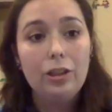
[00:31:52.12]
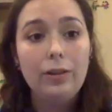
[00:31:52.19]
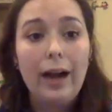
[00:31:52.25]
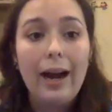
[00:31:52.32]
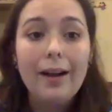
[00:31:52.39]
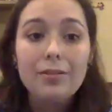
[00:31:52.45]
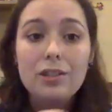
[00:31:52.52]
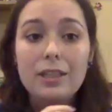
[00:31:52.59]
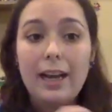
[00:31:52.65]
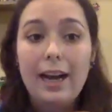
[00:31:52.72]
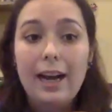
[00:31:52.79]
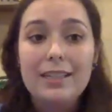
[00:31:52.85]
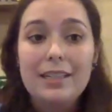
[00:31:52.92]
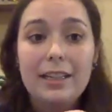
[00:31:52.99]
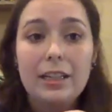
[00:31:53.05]
have
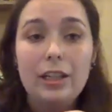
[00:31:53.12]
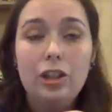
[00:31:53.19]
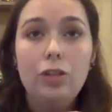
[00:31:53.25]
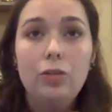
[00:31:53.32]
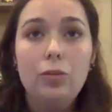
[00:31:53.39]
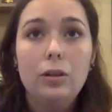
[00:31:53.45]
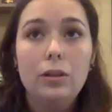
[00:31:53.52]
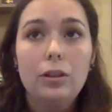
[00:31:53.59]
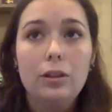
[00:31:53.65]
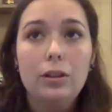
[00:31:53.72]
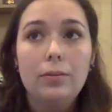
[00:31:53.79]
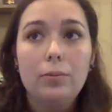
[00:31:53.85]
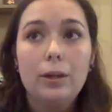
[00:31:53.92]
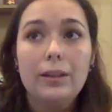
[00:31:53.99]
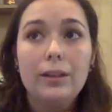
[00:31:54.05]
to
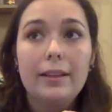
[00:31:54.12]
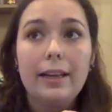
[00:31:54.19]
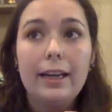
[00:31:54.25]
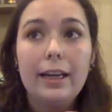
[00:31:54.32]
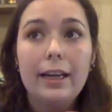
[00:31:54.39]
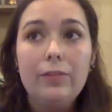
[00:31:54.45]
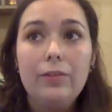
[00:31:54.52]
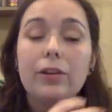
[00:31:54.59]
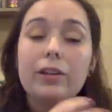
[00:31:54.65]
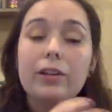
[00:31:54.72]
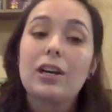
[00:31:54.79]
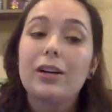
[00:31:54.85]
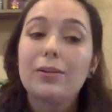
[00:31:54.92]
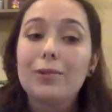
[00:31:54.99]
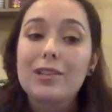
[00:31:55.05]
what they focused
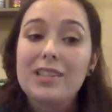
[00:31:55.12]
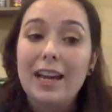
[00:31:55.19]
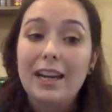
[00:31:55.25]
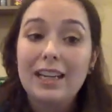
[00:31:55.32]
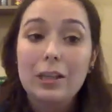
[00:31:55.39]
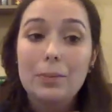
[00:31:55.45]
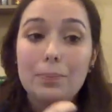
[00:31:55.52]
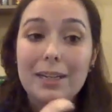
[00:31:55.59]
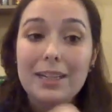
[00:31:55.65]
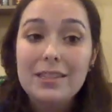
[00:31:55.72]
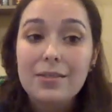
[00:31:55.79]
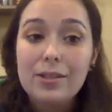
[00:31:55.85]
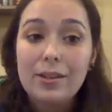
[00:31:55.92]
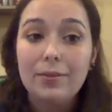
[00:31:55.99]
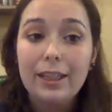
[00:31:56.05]
on was getting the beats
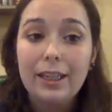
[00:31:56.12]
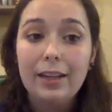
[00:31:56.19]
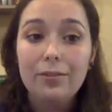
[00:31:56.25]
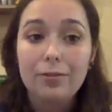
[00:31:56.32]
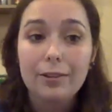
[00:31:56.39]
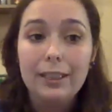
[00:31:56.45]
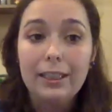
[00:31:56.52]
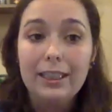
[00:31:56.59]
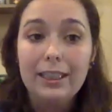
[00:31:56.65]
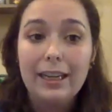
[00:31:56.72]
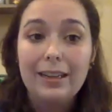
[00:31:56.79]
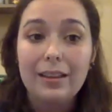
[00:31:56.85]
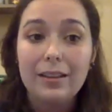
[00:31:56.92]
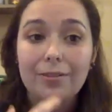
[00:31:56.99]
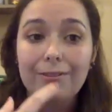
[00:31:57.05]
of something and really
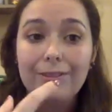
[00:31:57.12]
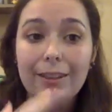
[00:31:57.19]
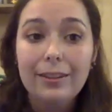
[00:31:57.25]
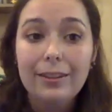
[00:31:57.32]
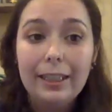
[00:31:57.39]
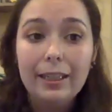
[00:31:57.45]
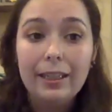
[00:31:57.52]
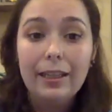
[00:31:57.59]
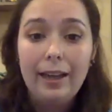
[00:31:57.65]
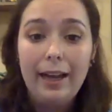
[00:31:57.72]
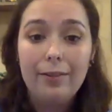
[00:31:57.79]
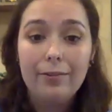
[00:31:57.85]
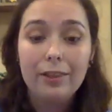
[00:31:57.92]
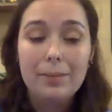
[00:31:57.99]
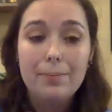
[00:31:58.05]
getting the feeling
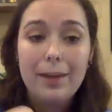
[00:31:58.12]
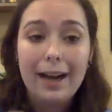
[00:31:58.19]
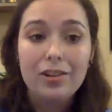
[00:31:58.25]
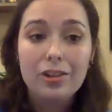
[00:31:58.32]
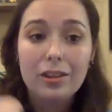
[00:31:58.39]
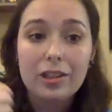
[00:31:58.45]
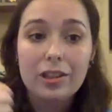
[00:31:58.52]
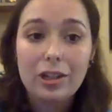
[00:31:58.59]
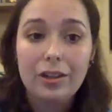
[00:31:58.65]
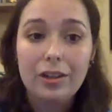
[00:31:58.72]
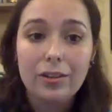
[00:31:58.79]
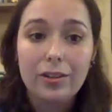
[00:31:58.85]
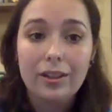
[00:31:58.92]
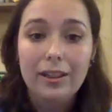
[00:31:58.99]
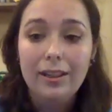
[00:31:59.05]
and really matching the
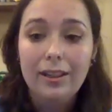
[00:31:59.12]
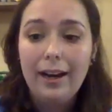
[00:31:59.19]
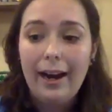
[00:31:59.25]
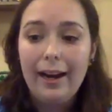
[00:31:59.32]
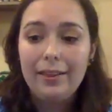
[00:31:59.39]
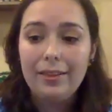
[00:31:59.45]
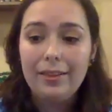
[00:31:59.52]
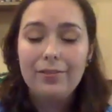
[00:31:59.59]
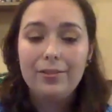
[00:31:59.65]
tone, and then